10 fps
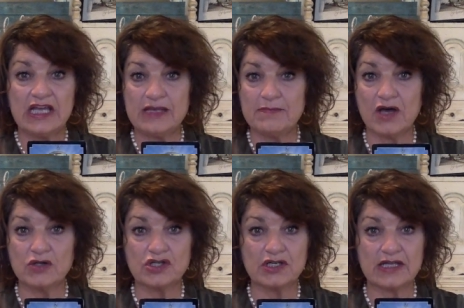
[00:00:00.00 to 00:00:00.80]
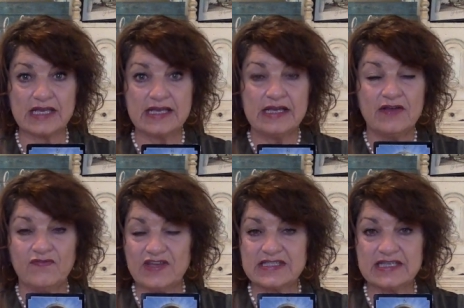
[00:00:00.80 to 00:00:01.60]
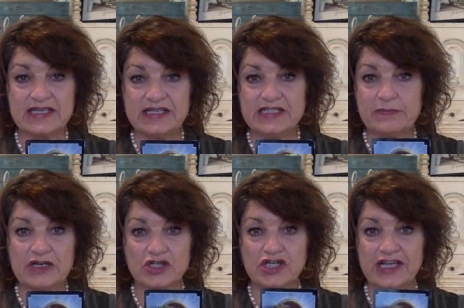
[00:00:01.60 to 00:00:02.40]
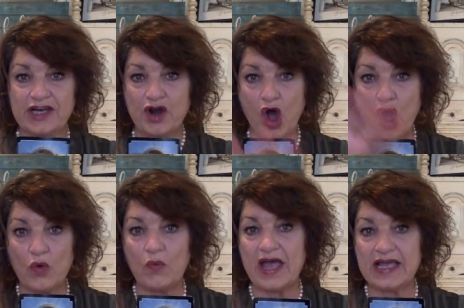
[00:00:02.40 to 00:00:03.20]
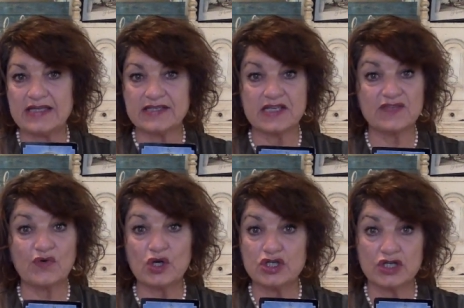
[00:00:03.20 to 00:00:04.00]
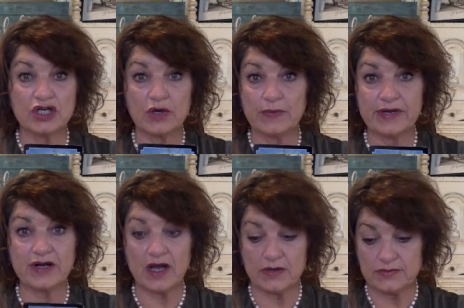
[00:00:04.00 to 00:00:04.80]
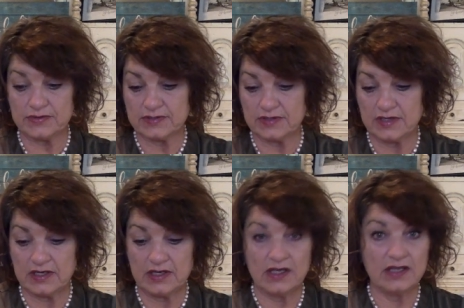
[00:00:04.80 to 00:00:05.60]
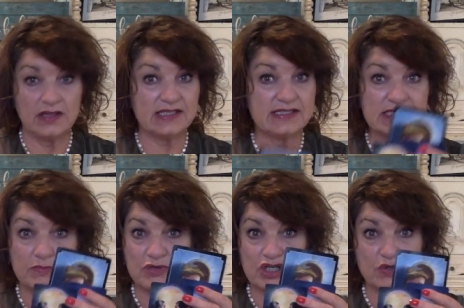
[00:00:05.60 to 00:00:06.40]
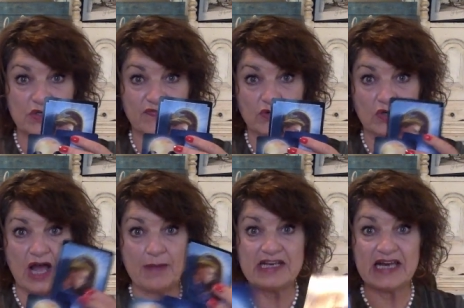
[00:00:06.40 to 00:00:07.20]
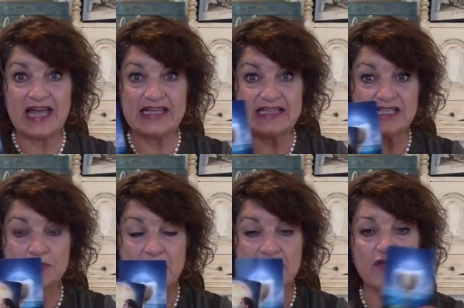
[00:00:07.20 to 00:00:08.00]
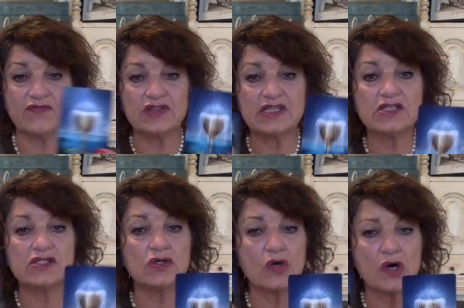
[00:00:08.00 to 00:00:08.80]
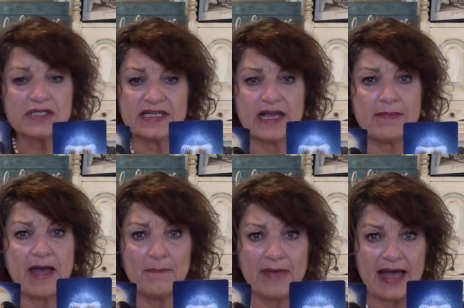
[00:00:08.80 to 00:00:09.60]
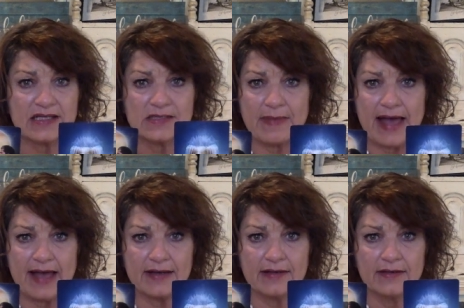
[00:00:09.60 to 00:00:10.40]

emotionally, physically, spiritually, in all ways, as far as your career goes. This is beautiful. I mean, like this right here, for these two cards to come out back to back,